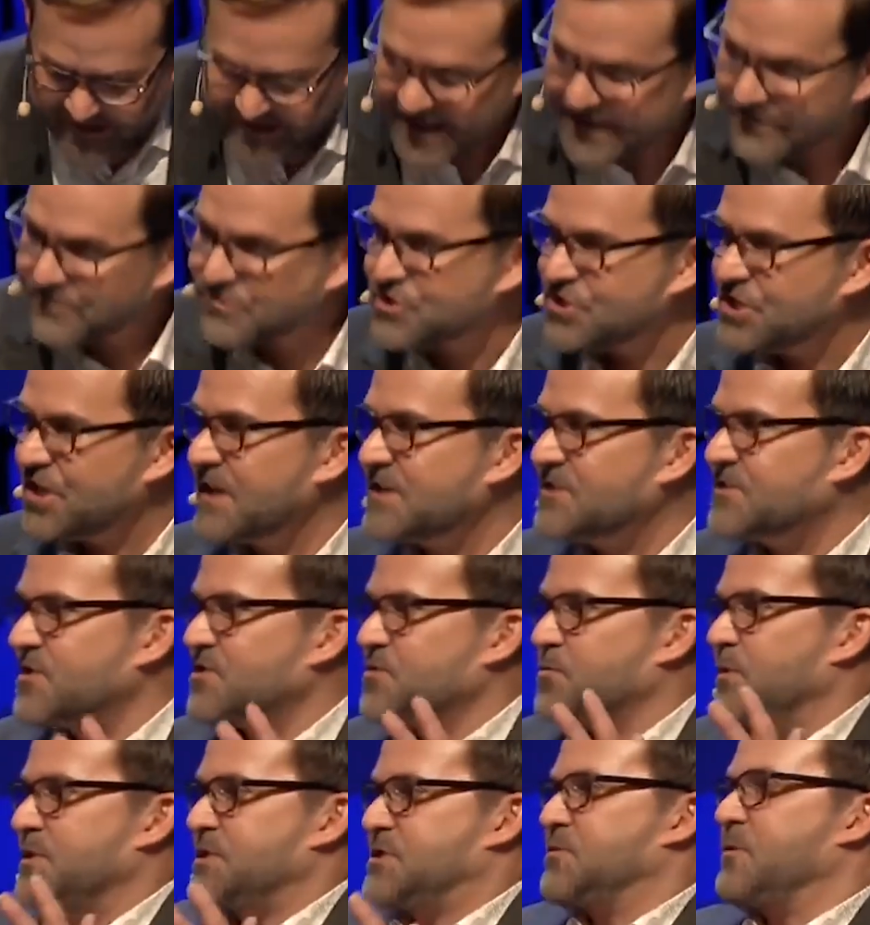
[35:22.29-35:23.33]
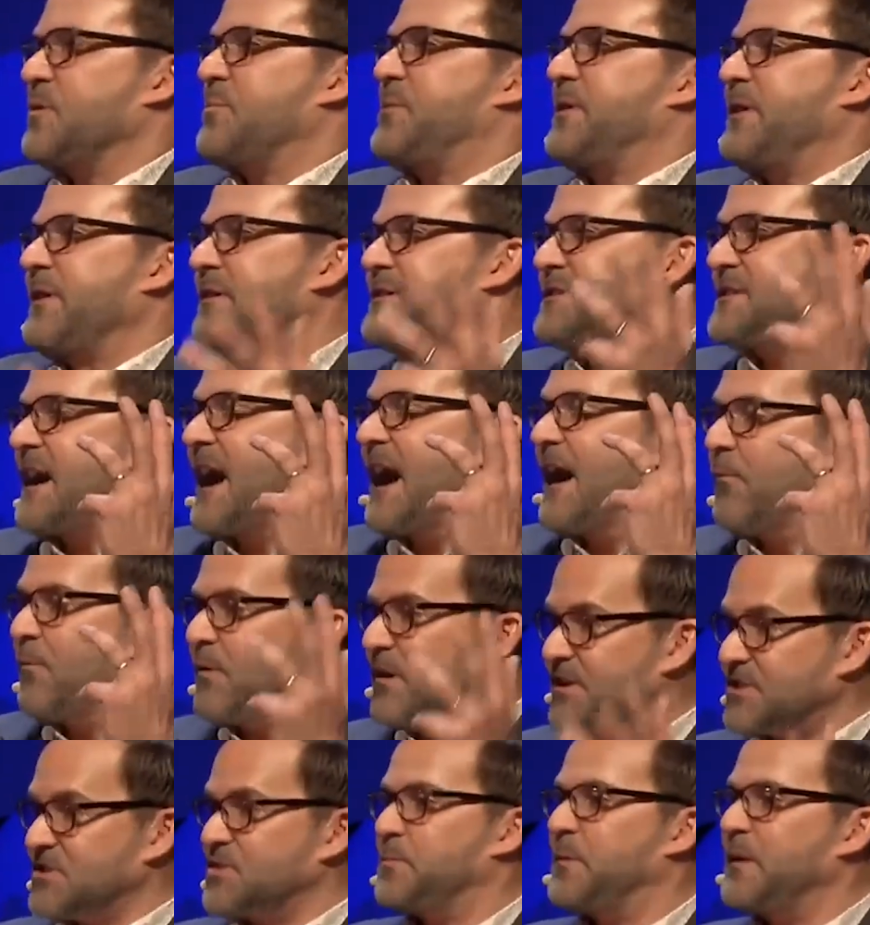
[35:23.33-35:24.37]
If Jesus was to appear and say, I
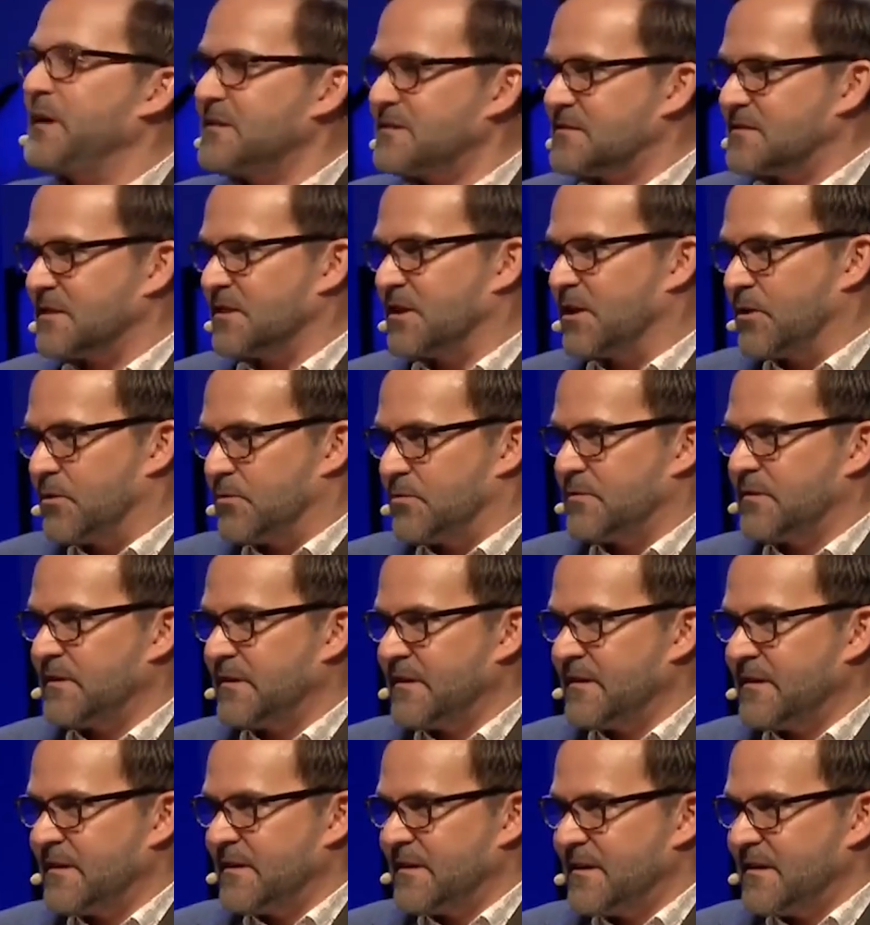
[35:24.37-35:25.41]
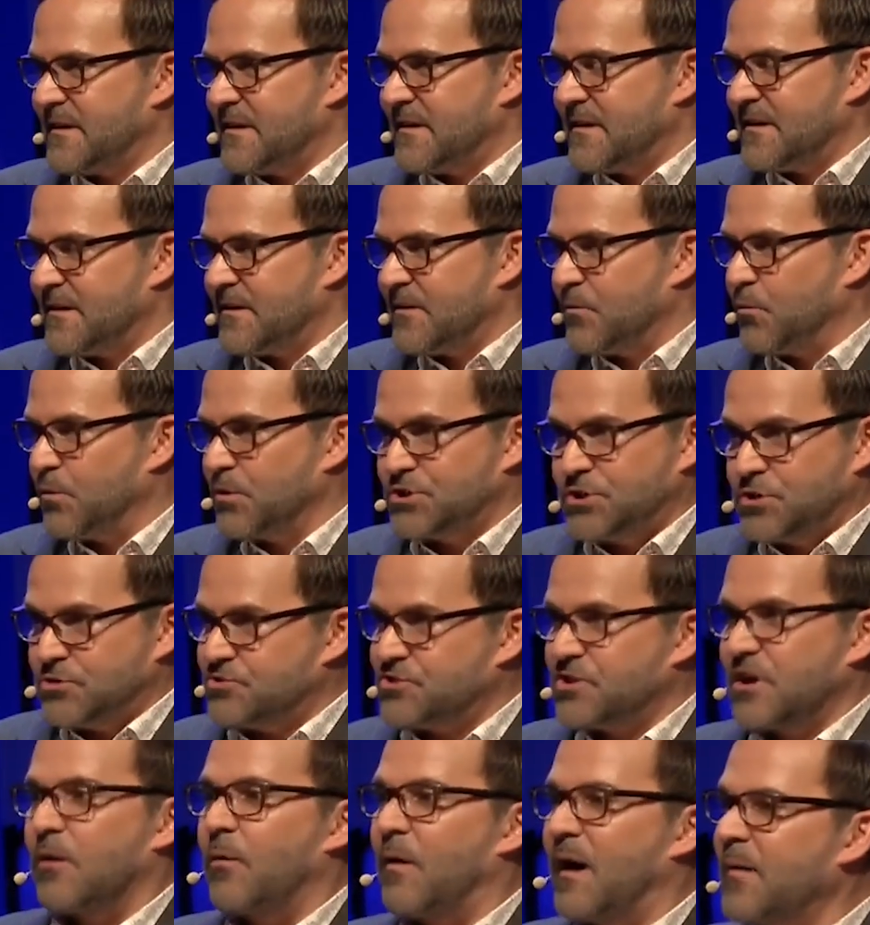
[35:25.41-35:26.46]
want to speak to you, would you
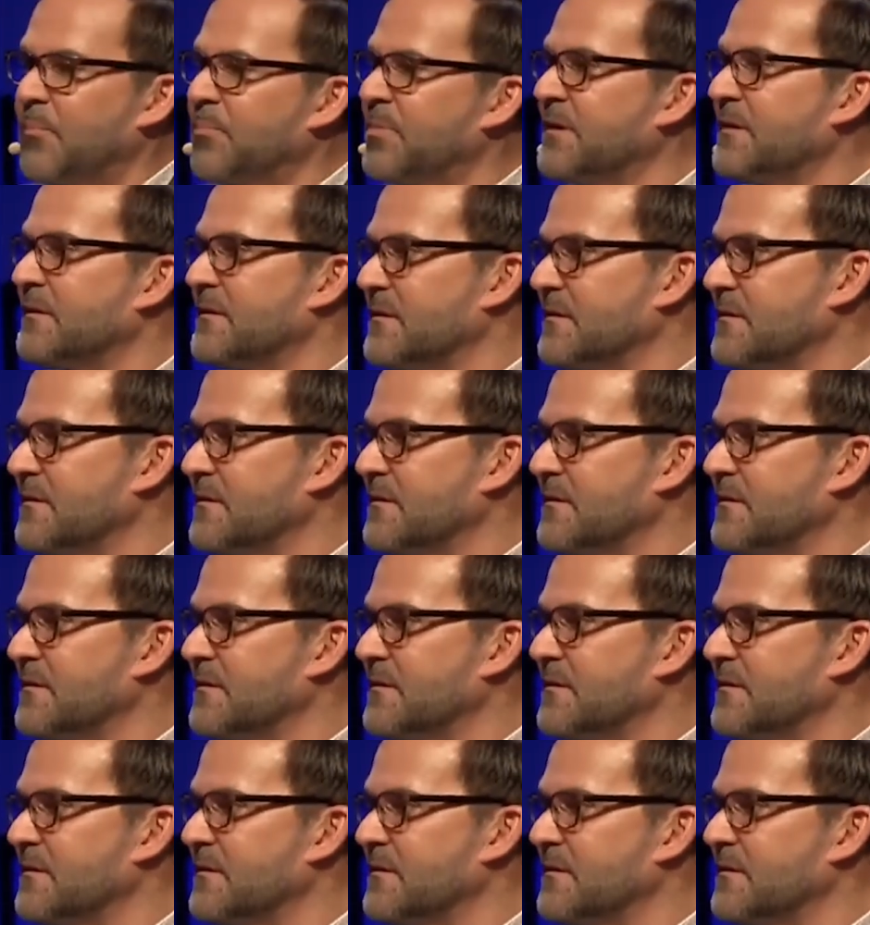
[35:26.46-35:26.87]
show up?